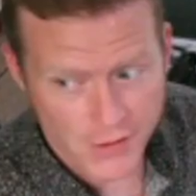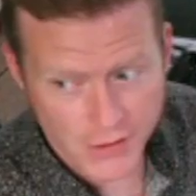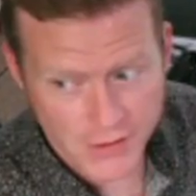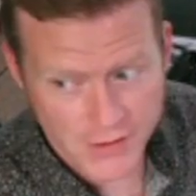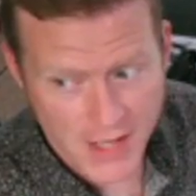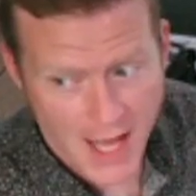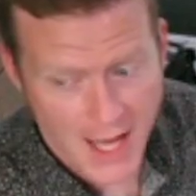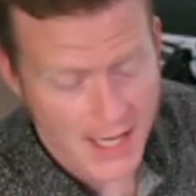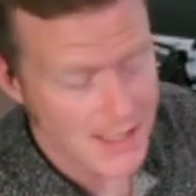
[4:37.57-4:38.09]

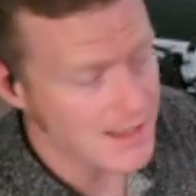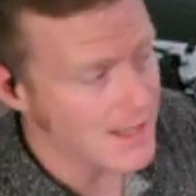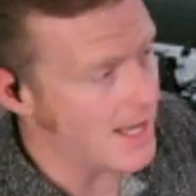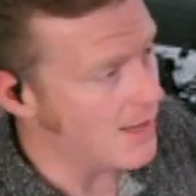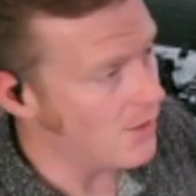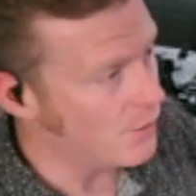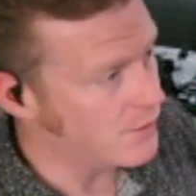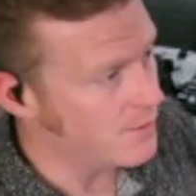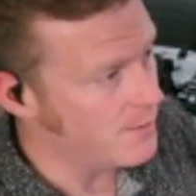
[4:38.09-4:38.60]
governor
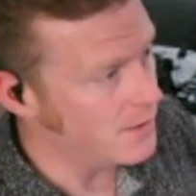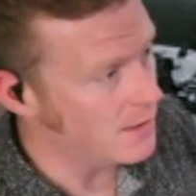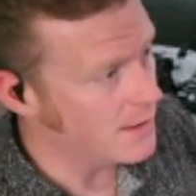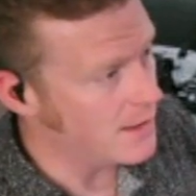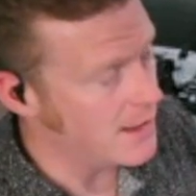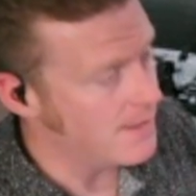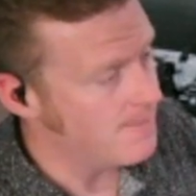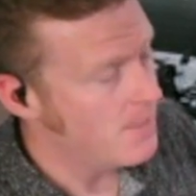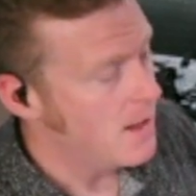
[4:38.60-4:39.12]
signed that
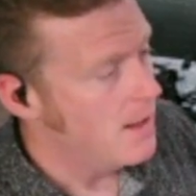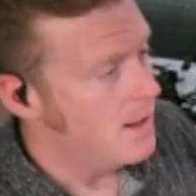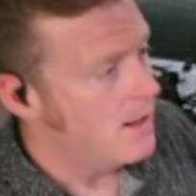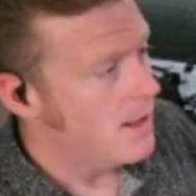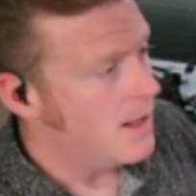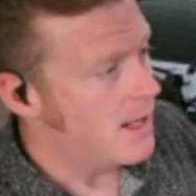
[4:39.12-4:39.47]
ultimately